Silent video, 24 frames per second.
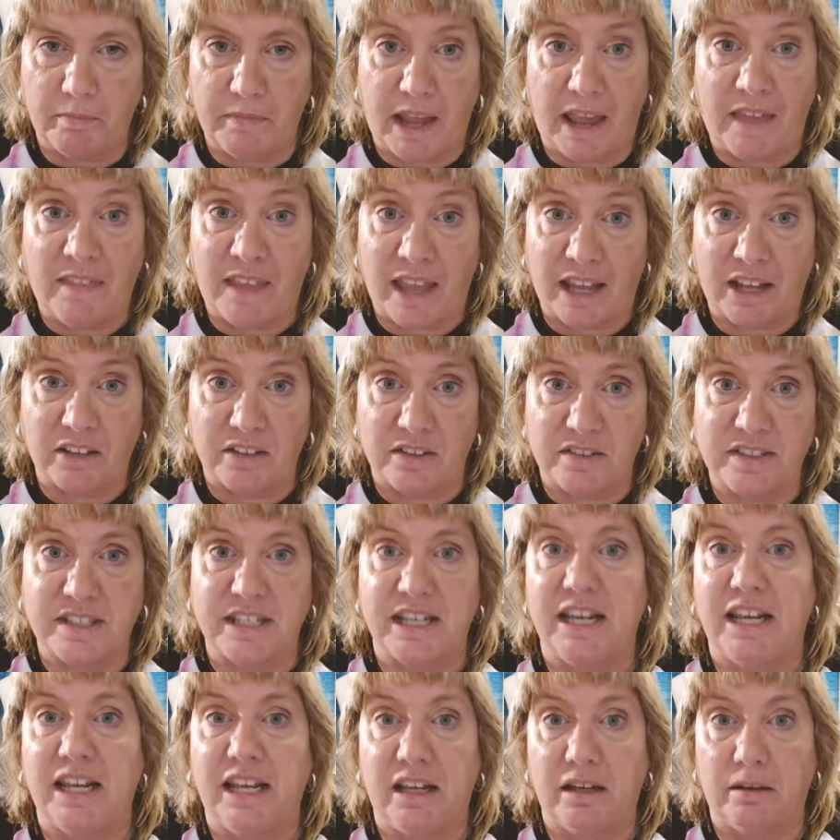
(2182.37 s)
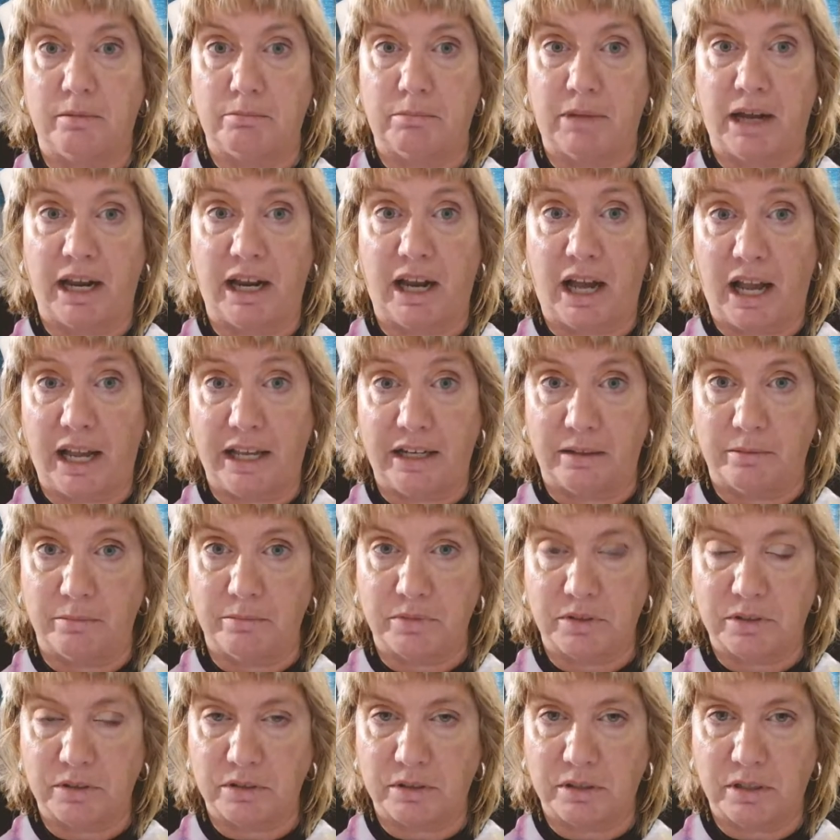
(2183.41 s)
and they could see my
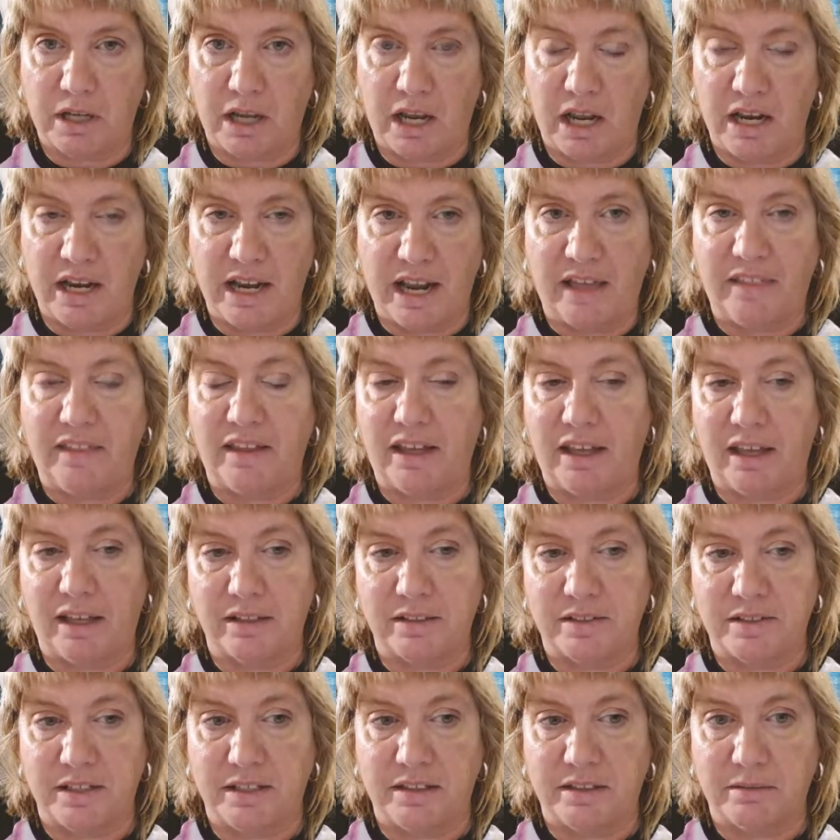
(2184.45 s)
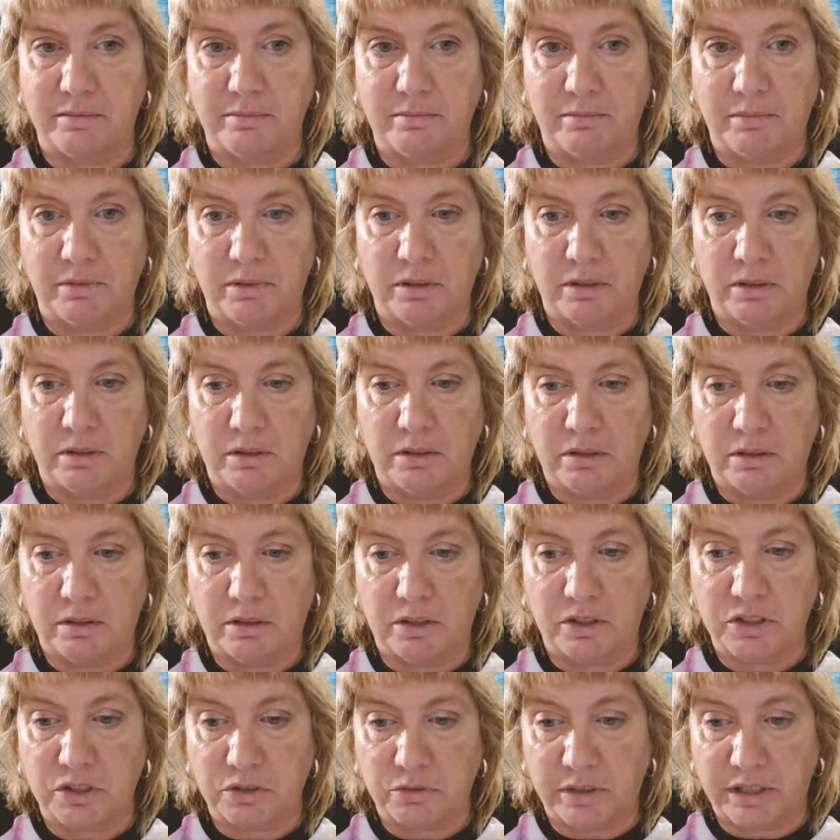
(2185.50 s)
items and now they can't see them.
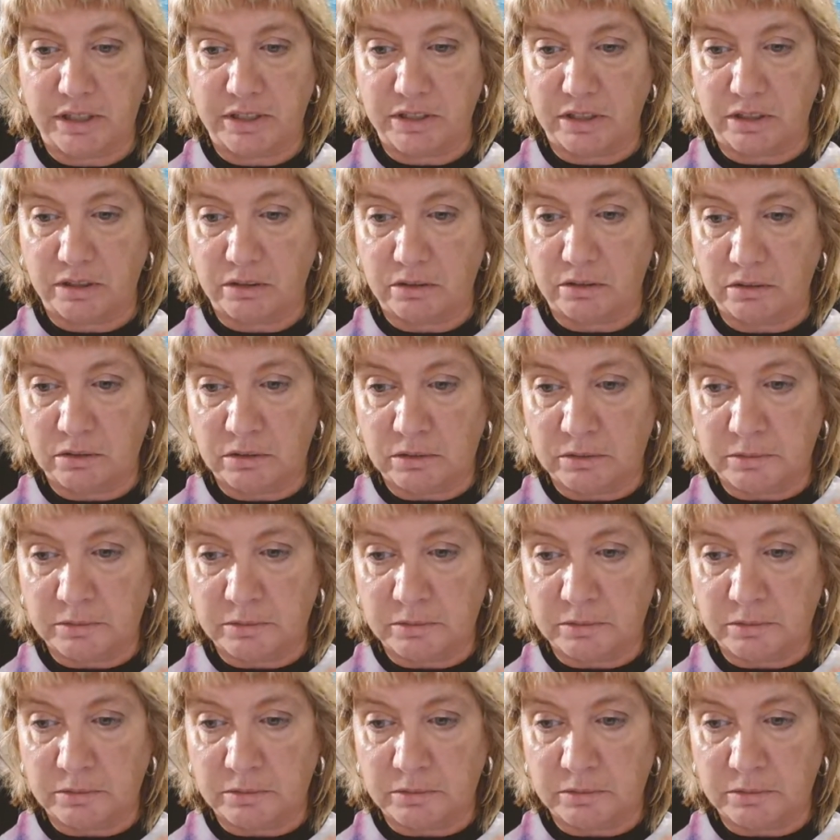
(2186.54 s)
There's a reason.